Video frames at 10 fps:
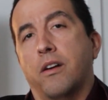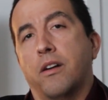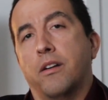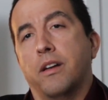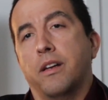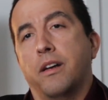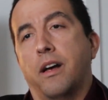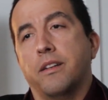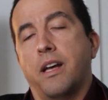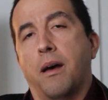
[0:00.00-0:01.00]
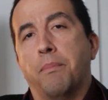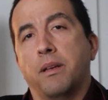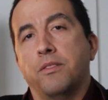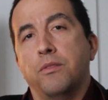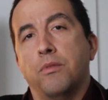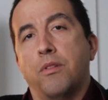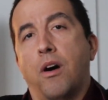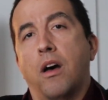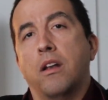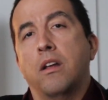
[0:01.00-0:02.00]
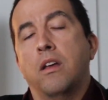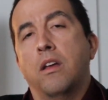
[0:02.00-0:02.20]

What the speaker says: are on topics you thought